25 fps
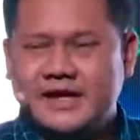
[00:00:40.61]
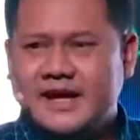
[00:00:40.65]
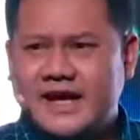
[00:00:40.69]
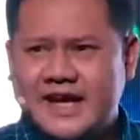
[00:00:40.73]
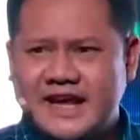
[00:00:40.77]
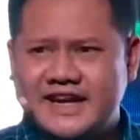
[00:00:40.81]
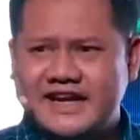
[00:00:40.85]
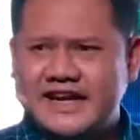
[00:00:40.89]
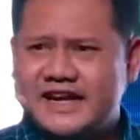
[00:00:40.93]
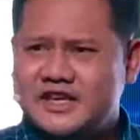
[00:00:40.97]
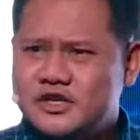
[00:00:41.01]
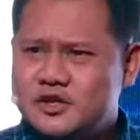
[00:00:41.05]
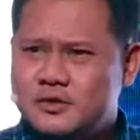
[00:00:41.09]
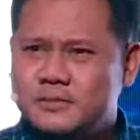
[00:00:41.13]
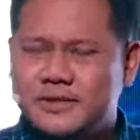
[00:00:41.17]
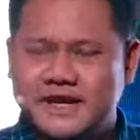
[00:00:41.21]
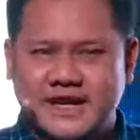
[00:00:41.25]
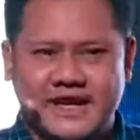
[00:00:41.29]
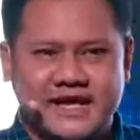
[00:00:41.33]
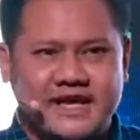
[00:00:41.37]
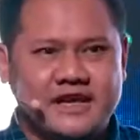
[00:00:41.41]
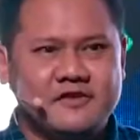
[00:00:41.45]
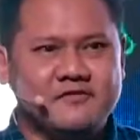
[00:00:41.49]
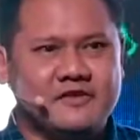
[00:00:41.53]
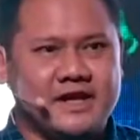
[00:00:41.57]
And can you
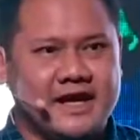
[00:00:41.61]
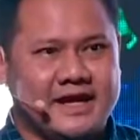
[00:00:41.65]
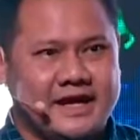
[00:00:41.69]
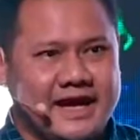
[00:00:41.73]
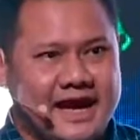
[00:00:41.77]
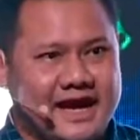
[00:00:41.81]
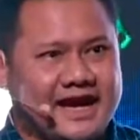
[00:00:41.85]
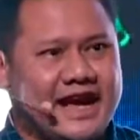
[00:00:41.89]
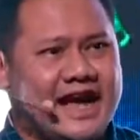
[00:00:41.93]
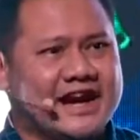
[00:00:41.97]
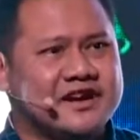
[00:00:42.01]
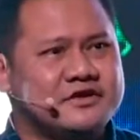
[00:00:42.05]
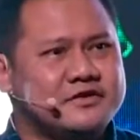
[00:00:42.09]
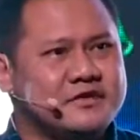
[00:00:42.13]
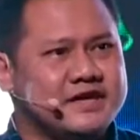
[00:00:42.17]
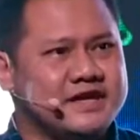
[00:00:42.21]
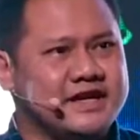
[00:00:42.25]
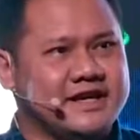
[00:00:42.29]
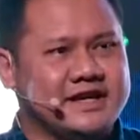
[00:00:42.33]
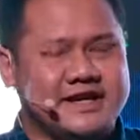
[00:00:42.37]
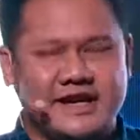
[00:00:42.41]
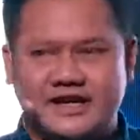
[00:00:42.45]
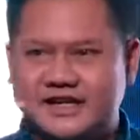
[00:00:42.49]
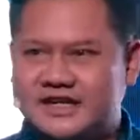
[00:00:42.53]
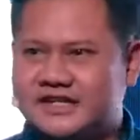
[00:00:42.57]
believe a
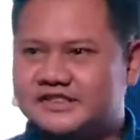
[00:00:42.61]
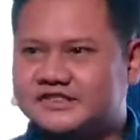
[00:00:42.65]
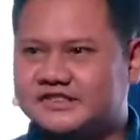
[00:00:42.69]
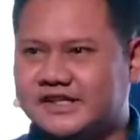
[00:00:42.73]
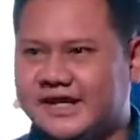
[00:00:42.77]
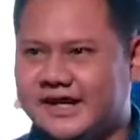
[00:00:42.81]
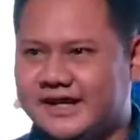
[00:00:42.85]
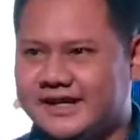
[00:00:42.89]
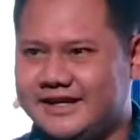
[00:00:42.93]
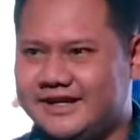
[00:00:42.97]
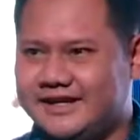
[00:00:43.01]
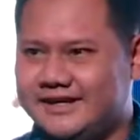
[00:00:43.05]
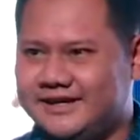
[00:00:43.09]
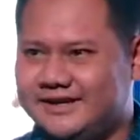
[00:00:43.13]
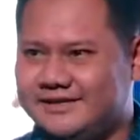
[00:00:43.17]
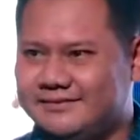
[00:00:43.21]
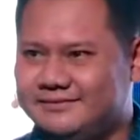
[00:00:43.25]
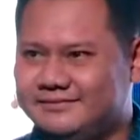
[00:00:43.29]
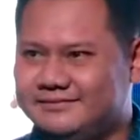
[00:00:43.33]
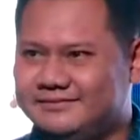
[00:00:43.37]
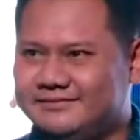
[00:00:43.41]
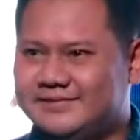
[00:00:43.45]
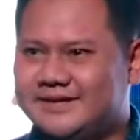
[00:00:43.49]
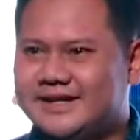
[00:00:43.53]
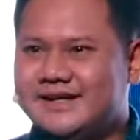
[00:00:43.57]
country that is
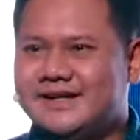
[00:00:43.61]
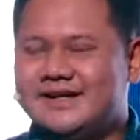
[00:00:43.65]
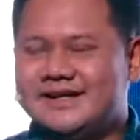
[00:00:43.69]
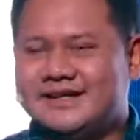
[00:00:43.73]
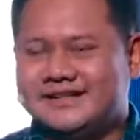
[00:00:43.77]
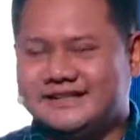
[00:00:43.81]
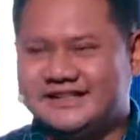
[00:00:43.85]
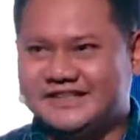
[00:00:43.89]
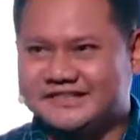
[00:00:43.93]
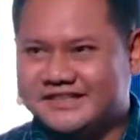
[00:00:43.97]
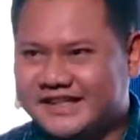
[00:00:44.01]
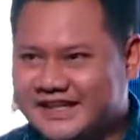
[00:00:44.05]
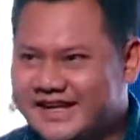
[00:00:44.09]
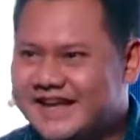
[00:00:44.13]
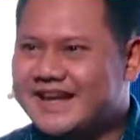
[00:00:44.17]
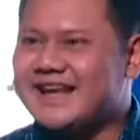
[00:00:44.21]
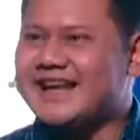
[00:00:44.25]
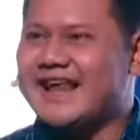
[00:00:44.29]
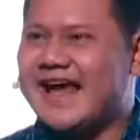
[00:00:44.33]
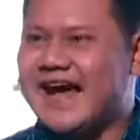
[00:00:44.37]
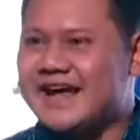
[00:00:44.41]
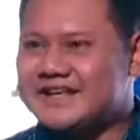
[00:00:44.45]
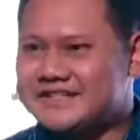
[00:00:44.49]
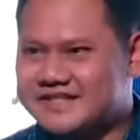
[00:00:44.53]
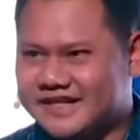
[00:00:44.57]
the second
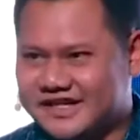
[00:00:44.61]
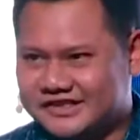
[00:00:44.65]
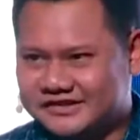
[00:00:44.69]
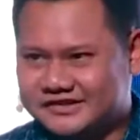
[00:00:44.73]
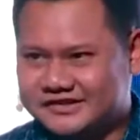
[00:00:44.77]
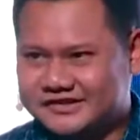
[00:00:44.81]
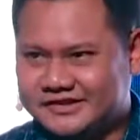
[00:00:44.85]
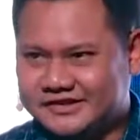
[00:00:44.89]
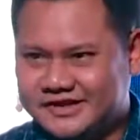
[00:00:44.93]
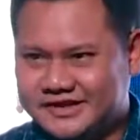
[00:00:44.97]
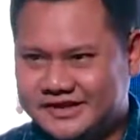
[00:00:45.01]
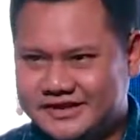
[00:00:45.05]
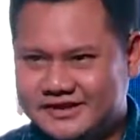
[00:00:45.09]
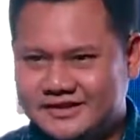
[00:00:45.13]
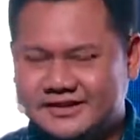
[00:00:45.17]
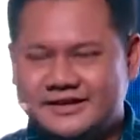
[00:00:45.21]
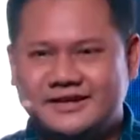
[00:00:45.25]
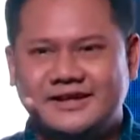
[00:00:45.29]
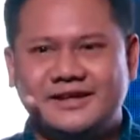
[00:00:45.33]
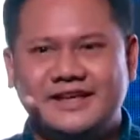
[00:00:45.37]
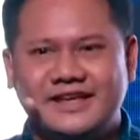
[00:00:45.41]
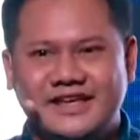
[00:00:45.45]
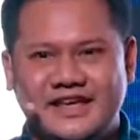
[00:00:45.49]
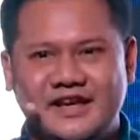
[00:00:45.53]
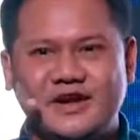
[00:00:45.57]
largest
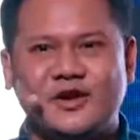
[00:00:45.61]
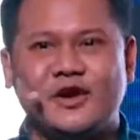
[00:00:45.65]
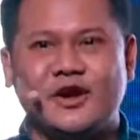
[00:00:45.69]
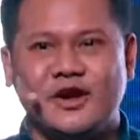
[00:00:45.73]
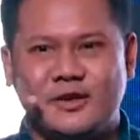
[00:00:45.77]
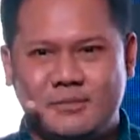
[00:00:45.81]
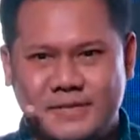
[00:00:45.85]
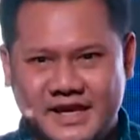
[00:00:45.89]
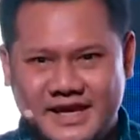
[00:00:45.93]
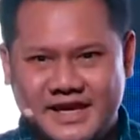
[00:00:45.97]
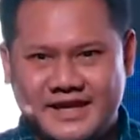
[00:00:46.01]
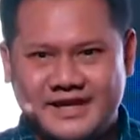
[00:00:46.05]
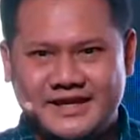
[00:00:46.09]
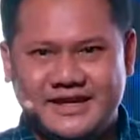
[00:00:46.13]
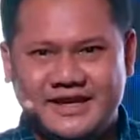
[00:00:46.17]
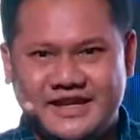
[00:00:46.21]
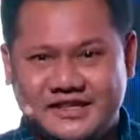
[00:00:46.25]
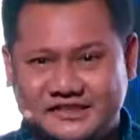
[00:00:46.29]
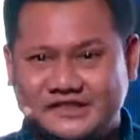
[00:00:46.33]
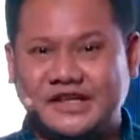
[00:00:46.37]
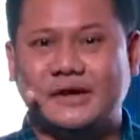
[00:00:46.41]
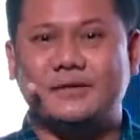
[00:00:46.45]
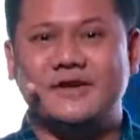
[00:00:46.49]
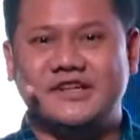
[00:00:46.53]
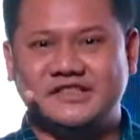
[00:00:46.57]
economy in
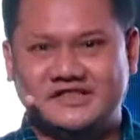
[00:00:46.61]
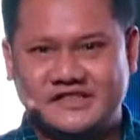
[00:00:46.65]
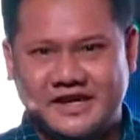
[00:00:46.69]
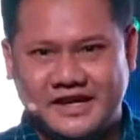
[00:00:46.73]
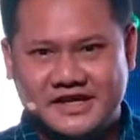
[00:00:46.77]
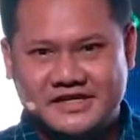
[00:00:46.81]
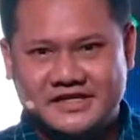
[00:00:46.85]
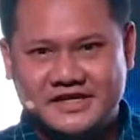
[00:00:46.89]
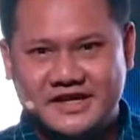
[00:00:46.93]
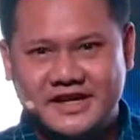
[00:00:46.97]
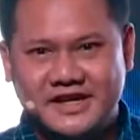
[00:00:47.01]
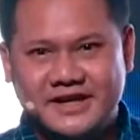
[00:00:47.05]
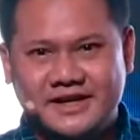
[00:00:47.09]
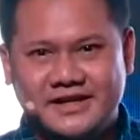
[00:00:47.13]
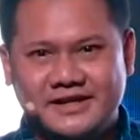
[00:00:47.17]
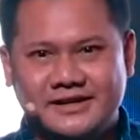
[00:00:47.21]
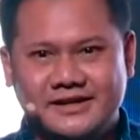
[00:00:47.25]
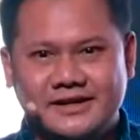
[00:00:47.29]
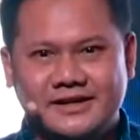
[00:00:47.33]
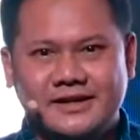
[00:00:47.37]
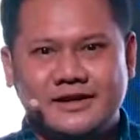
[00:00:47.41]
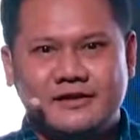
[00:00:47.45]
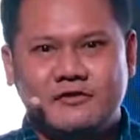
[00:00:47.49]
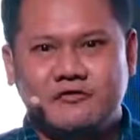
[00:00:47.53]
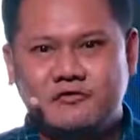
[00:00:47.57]
Southeast Asia,
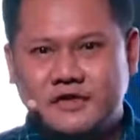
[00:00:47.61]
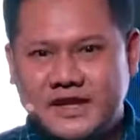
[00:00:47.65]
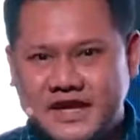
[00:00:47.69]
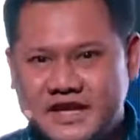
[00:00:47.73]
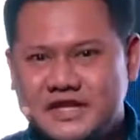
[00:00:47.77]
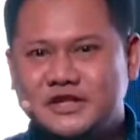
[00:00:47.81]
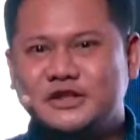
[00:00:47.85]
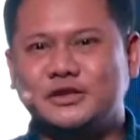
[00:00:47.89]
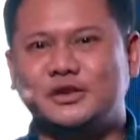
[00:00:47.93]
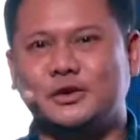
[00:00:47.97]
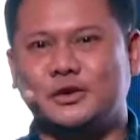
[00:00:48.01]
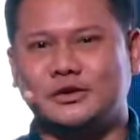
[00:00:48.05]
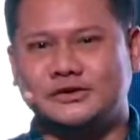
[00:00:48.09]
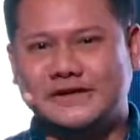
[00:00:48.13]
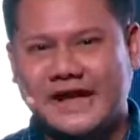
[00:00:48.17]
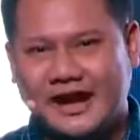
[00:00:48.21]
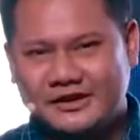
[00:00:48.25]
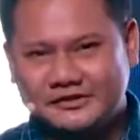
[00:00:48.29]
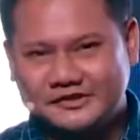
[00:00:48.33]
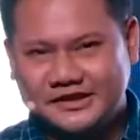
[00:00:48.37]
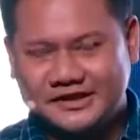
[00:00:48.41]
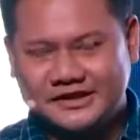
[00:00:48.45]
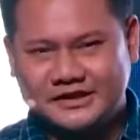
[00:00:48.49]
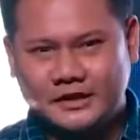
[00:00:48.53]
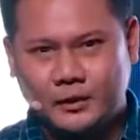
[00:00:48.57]
in
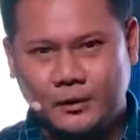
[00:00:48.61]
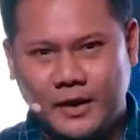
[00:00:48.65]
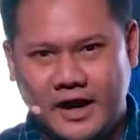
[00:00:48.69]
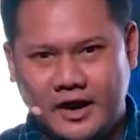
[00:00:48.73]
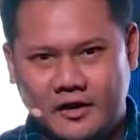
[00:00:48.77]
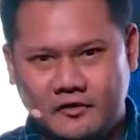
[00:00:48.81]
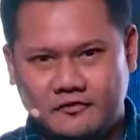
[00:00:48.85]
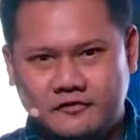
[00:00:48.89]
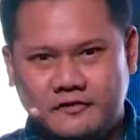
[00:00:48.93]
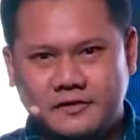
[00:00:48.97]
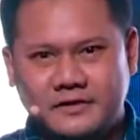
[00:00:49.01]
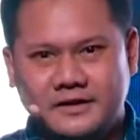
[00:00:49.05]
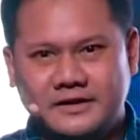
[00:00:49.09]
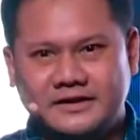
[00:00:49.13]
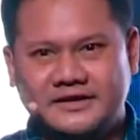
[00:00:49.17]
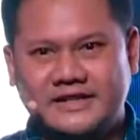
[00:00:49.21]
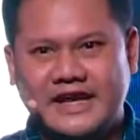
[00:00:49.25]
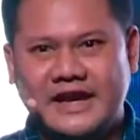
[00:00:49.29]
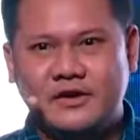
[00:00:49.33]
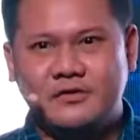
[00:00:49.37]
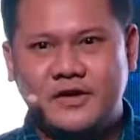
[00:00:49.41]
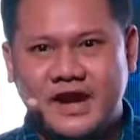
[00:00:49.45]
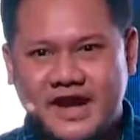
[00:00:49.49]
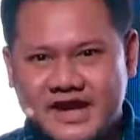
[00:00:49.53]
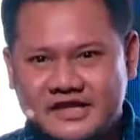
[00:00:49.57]
2012,
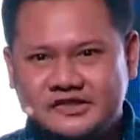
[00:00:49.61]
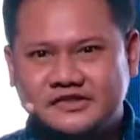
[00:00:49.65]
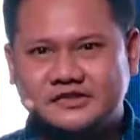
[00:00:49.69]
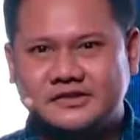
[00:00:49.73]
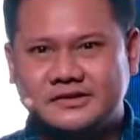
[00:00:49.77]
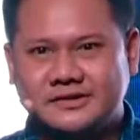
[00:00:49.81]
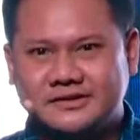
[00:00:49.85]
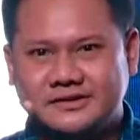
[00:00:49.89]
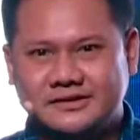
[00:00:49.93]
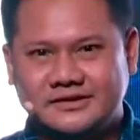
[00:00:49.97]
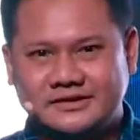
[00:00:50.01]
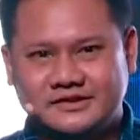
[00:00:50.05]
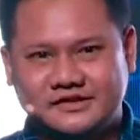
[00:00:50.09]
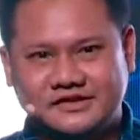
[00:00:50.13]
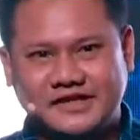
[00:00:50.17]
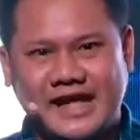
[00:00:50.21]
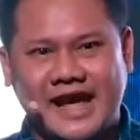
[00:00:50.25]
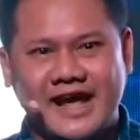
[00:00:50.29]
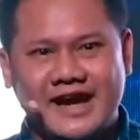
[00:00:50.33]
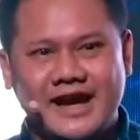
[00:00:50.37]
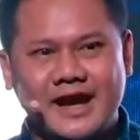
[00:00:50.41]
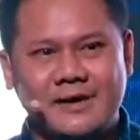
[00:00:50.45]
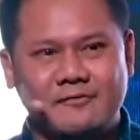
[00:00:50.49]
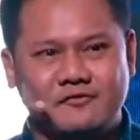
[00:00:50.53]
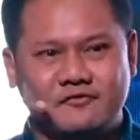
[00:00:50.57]
they raised
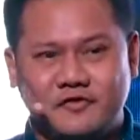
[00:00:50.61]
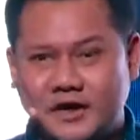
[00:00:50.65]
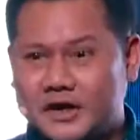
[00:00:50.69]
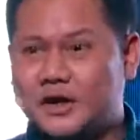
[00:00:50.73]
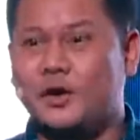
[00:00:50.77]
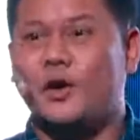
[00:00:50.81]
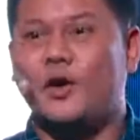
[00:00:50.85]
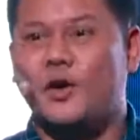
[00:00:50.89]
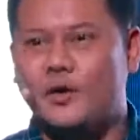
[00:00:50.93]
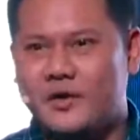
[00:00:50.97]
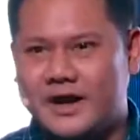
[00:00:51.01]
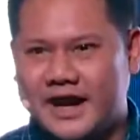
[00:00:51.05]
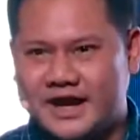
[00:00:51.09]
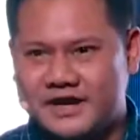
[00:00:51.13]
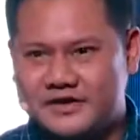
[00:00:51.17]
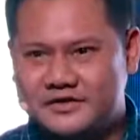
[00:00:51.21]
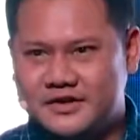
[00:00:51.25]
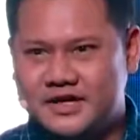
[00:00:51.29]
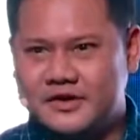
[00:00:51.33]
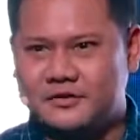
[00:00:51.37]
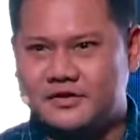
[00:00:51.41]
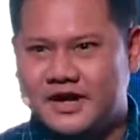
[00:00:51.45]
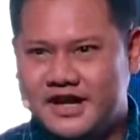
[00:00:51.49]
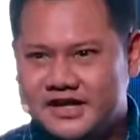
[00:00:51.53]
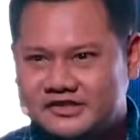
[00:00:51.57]
startup for the whole
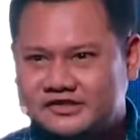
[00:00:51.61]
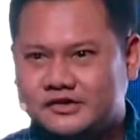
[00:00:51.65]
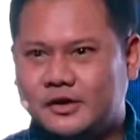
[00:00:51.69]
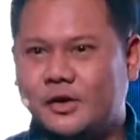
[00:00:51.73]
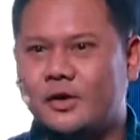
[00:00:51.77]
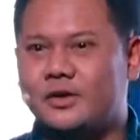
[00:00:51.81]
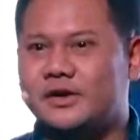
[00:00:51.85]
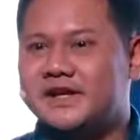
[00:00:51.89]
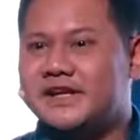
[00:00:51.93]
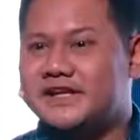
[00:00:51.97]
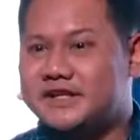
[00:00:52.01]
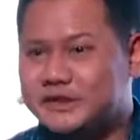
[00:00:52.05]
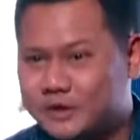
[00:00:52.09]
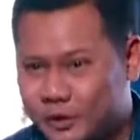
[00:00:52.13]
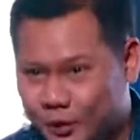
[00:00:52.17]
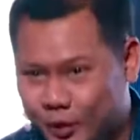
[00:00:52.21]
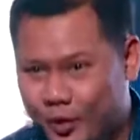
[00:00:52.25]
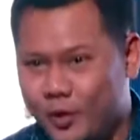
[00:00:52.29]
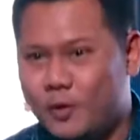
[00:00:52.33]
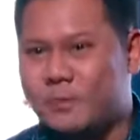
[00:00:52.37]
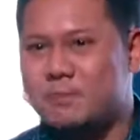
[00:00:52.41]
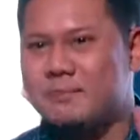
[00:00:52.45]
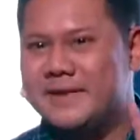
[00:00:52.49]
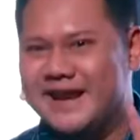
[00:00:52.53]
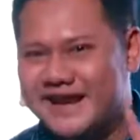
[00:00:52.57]
country raised only
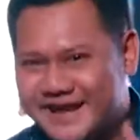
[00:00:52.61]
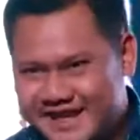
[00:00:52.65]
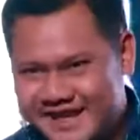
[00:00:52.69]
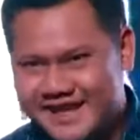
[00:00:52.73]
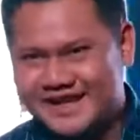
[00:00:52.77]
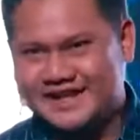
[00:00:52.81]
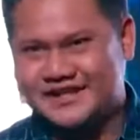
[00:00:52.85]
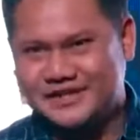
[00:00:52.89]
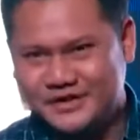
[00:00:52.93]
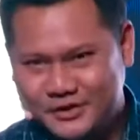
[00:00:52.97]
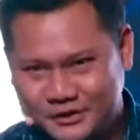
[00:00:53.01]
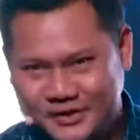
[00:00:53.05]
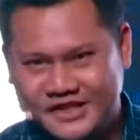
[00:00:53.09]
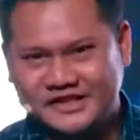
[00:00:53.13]
$2 million.